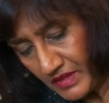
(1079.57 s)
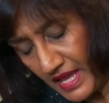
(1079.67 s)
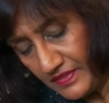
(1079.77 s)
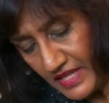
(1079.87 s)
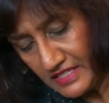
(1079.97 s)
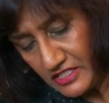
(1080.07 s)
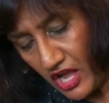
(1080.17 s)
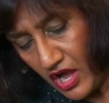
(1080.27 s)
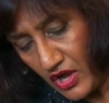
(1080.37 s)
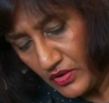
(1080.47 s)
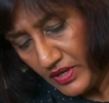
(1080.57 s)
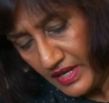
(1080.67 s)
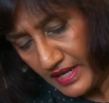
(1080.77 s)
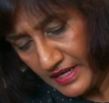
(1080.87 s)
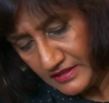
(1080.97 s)
and that's how
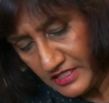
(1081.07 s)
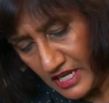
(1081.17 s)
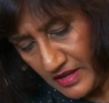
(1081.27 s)
it